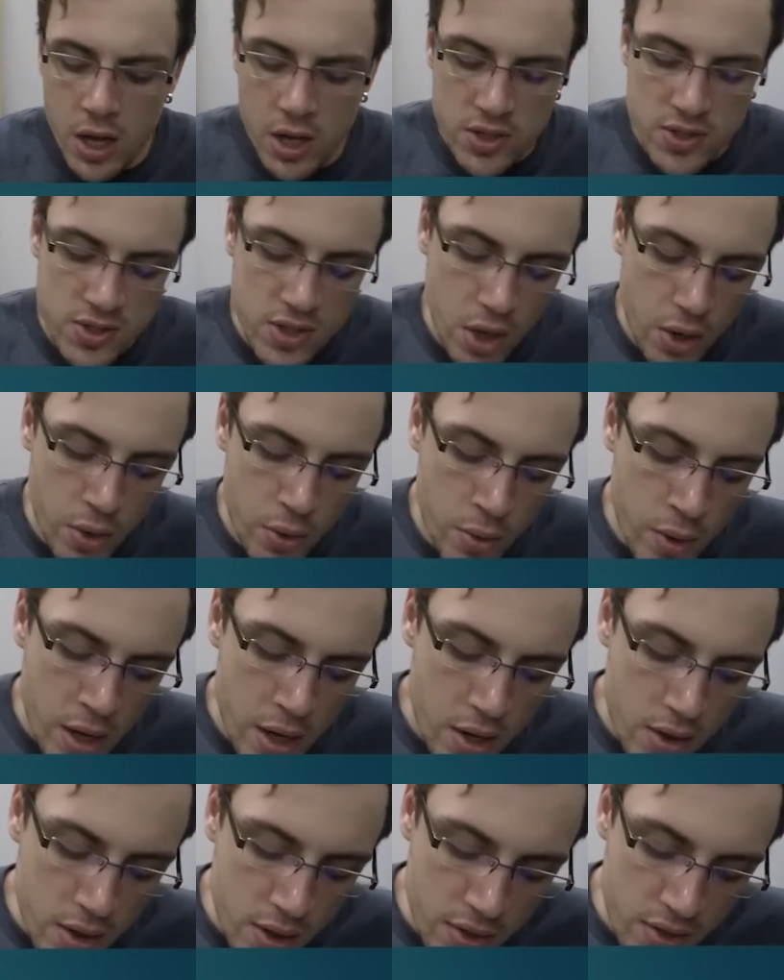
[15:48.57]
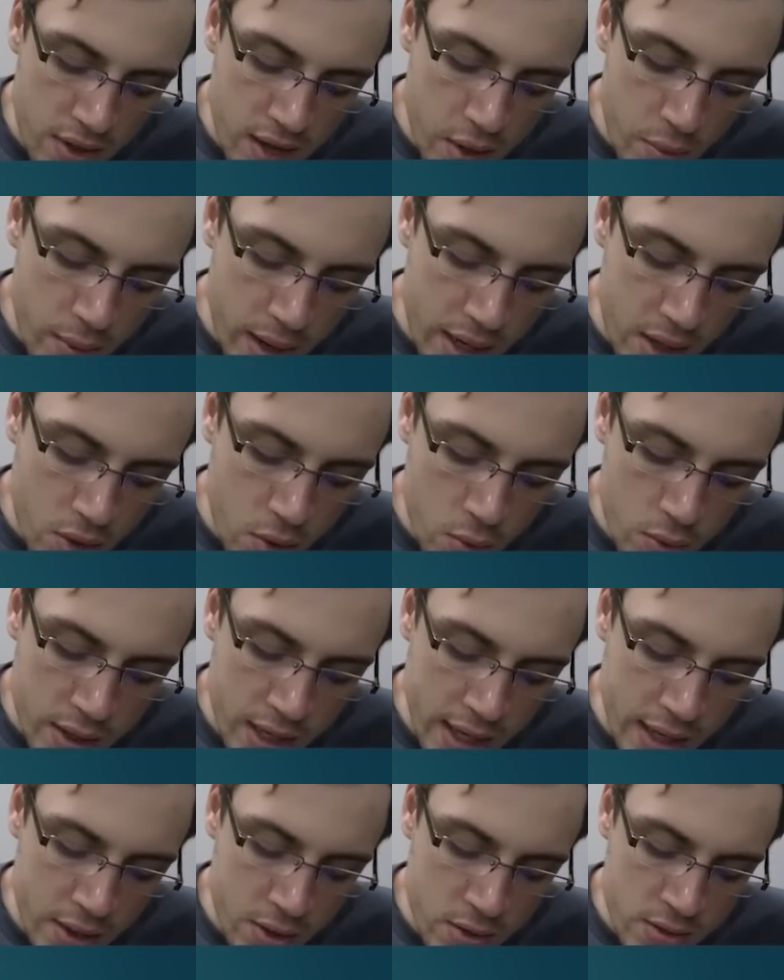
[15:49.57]
So the theoretical
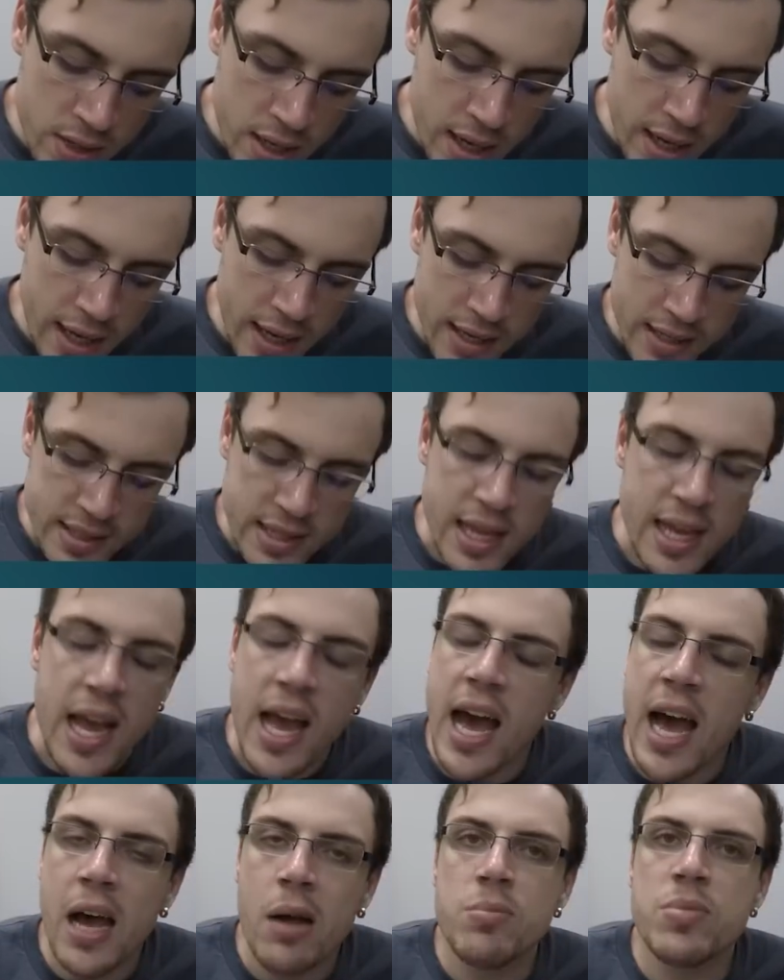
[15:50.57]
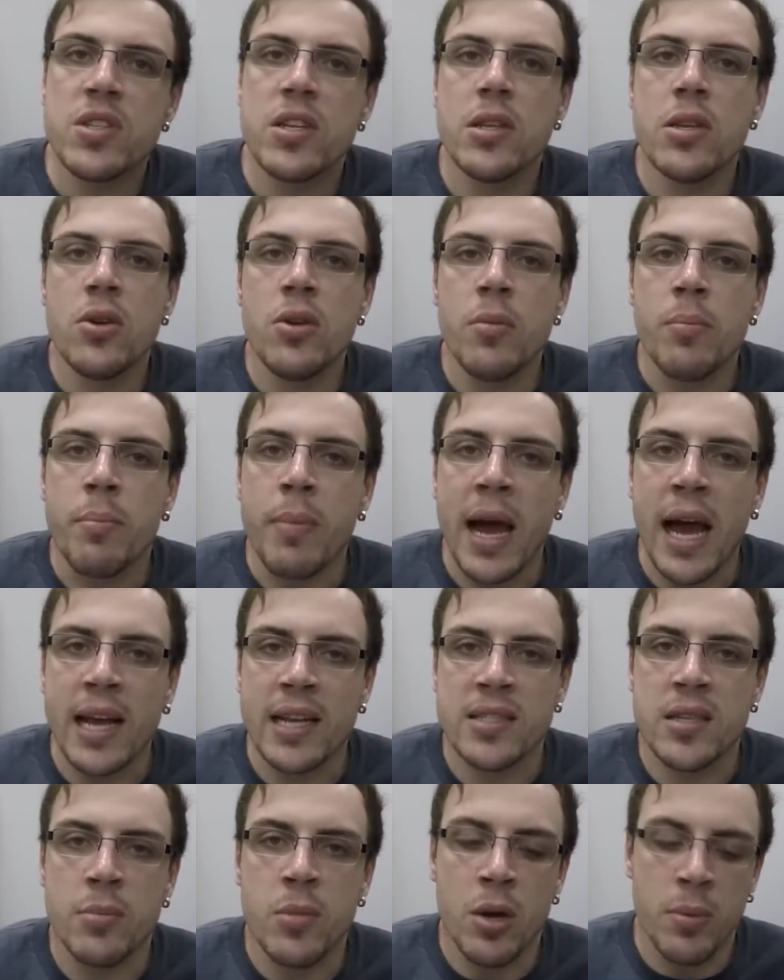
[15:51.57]
yield is the absolute
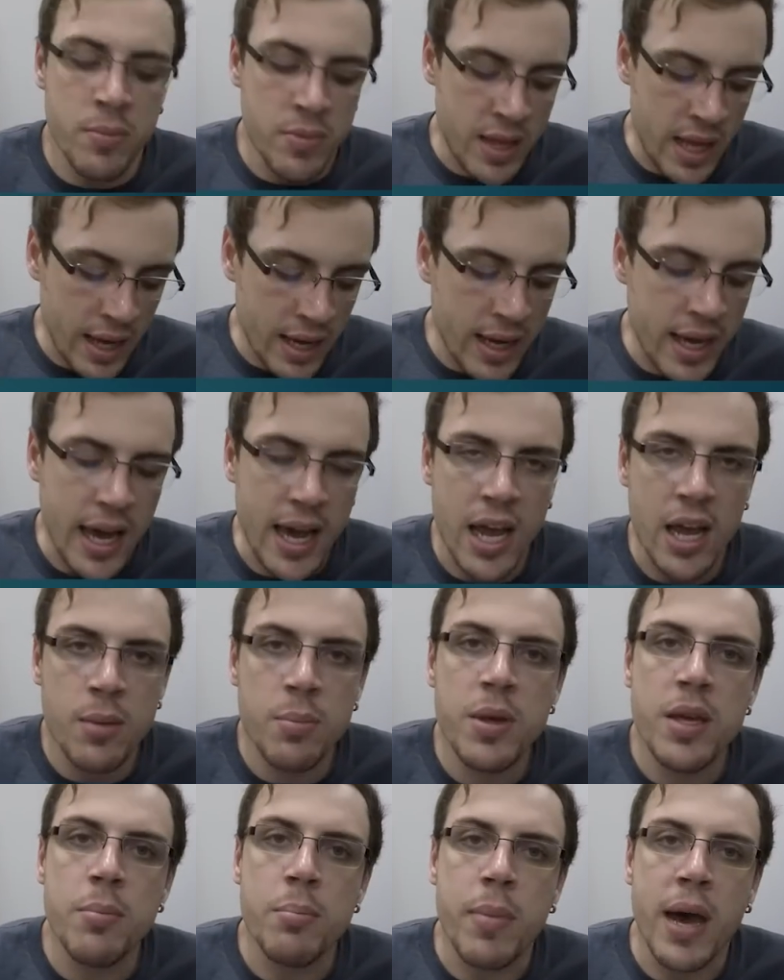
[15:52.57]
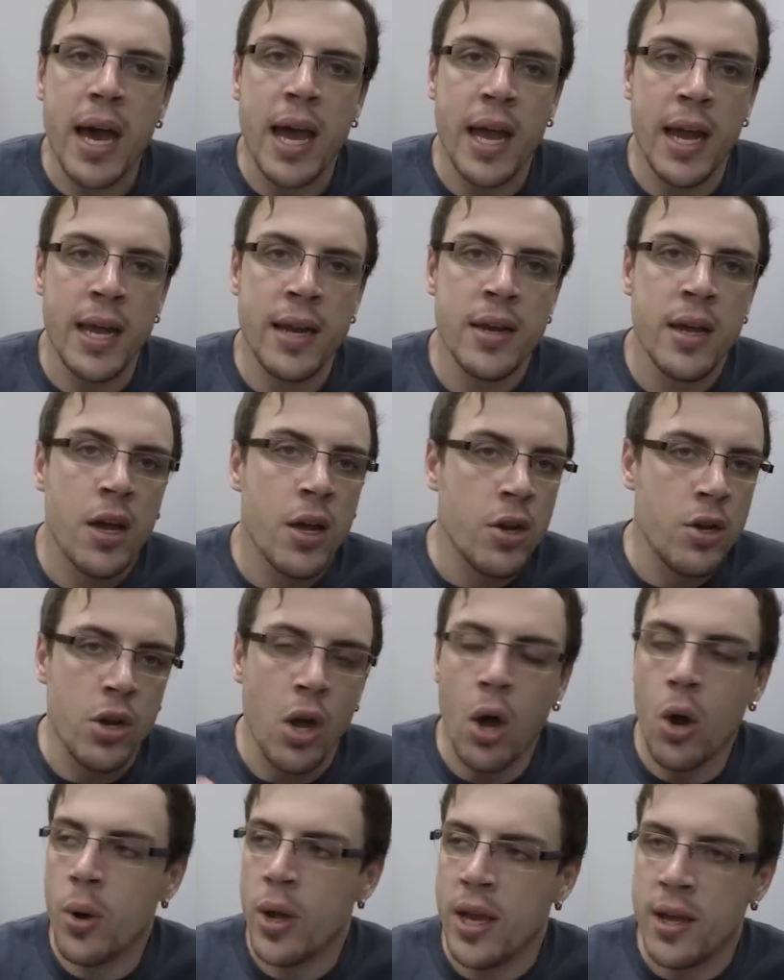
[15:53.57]
maximum that can be made,
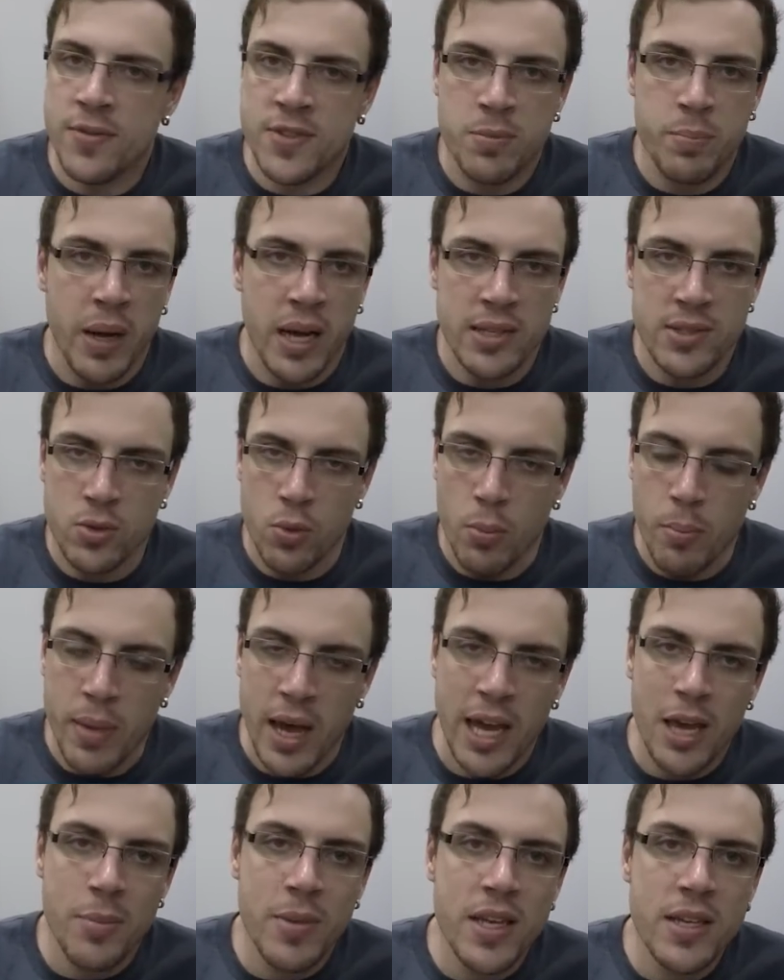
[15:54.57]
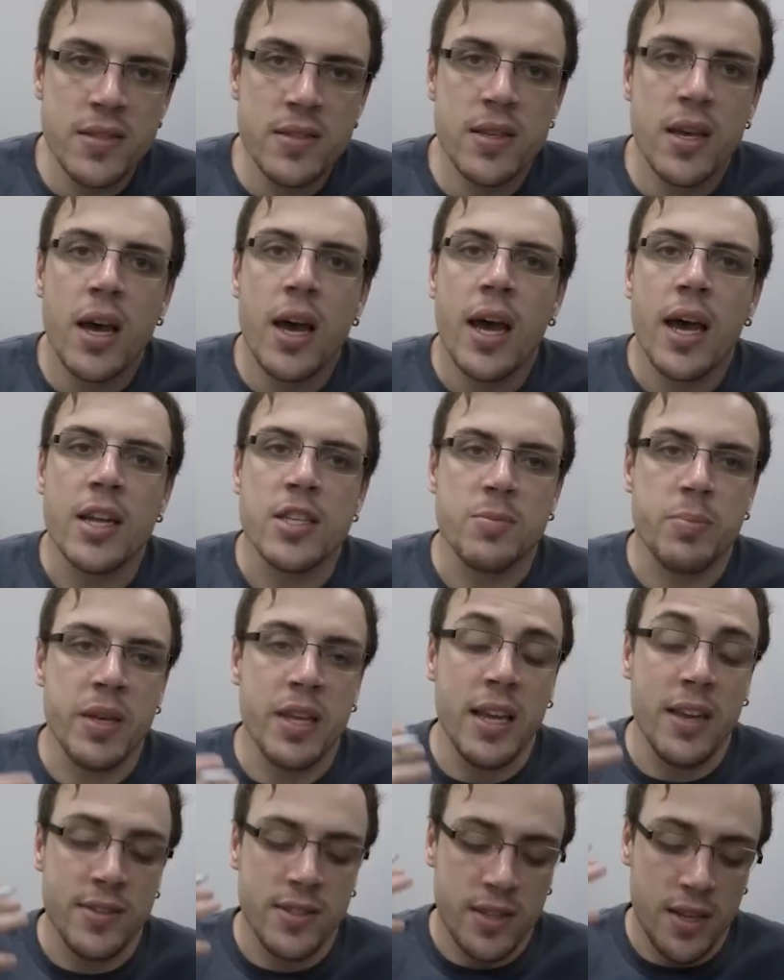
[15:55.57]
no ifs, buts, or maybes.
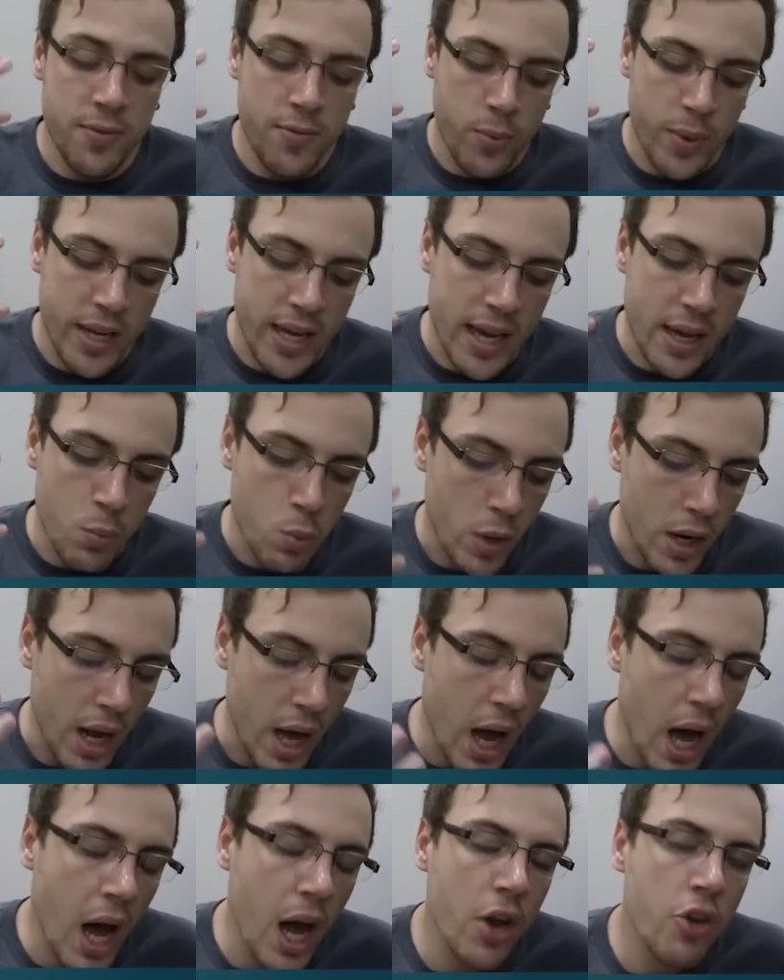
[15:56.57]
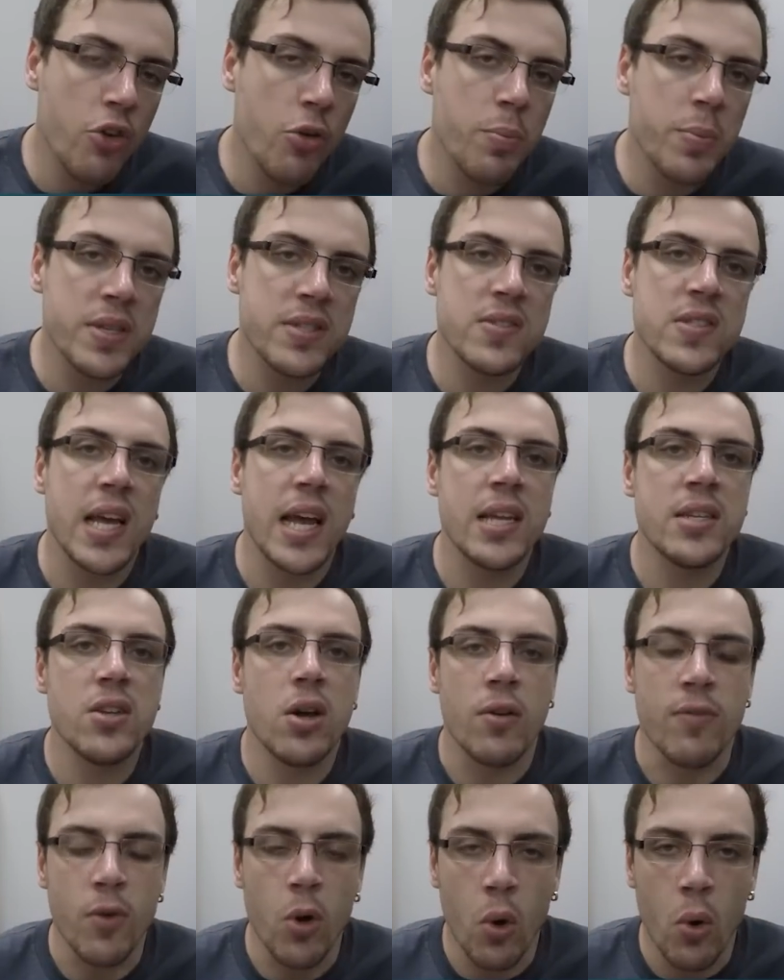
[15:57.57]
It's if we get
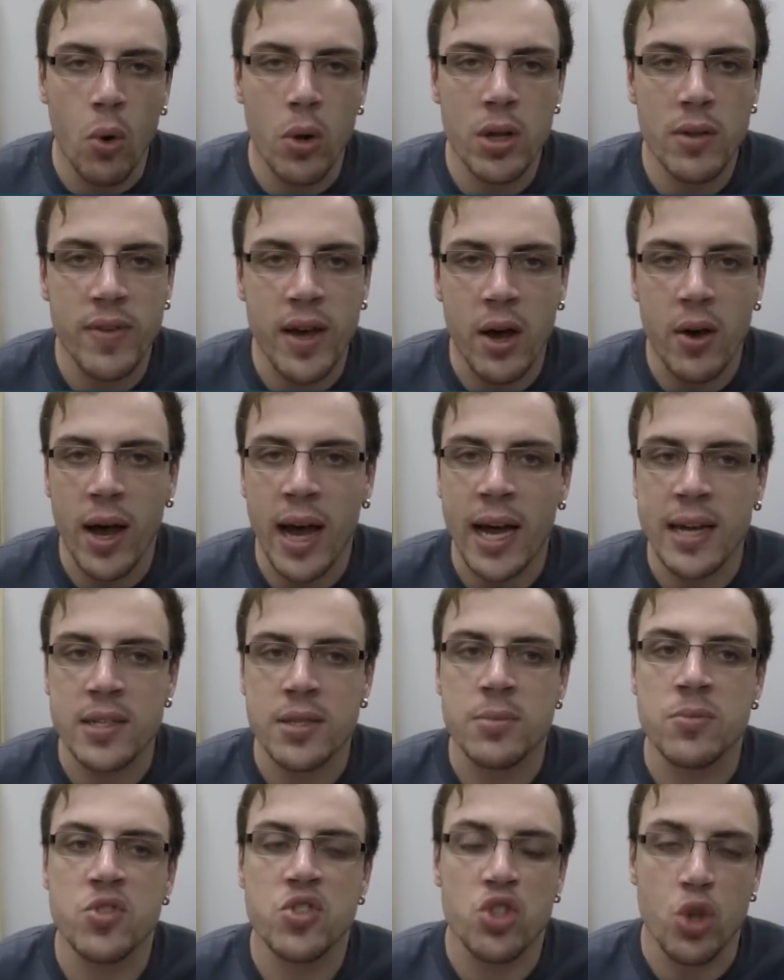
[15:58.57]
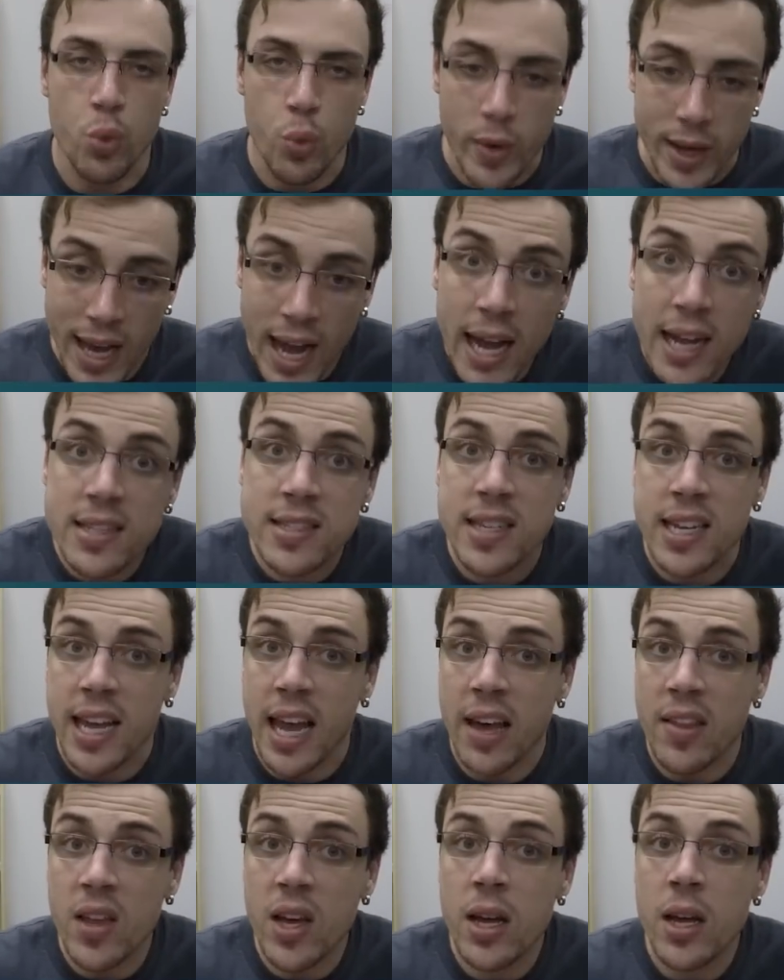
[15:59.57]
100% of all of our atoms to react
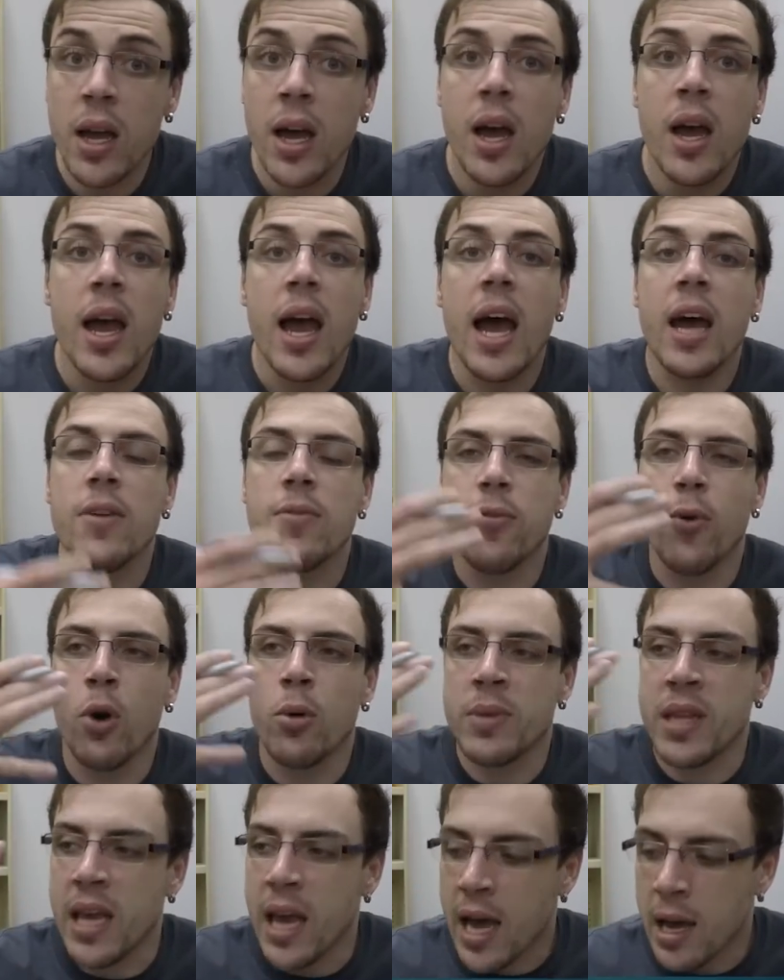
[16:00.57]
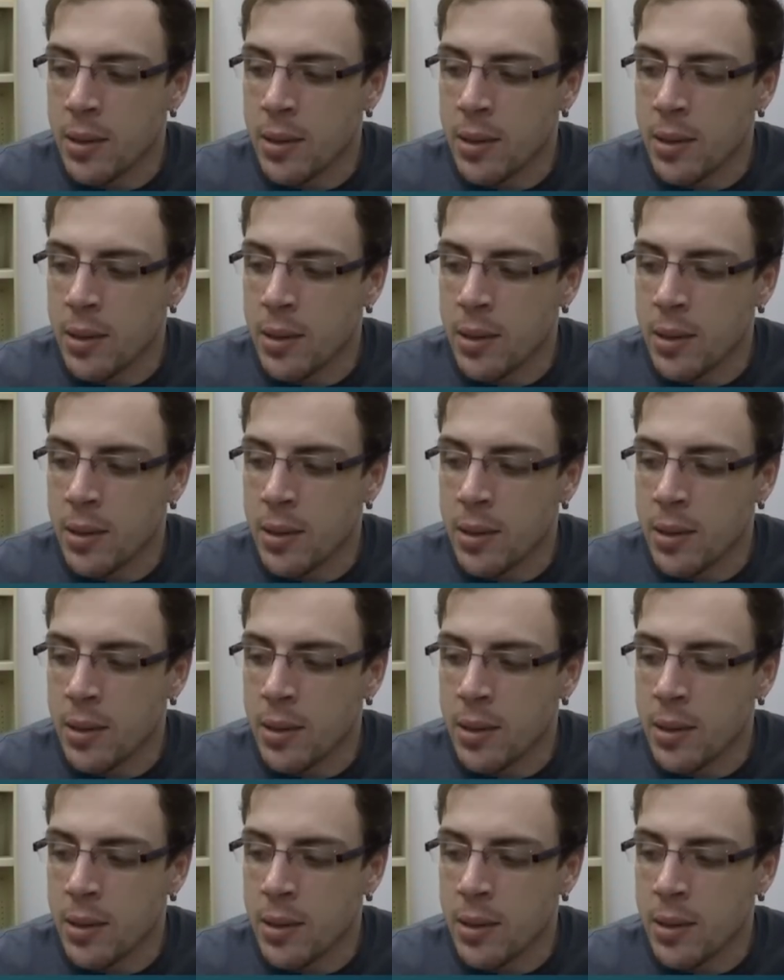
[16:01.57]
together and form the